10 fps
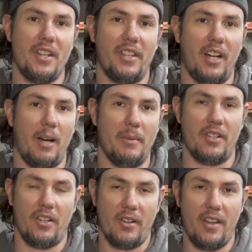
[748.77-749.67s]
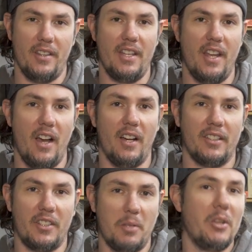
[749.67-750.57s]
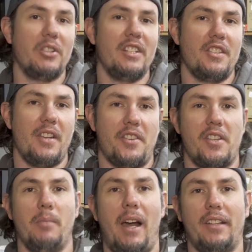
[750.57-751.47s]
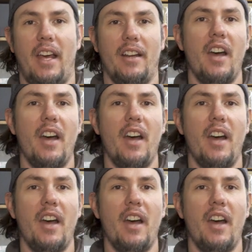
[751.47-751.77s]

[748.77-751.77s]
in the comments or in the community section about that.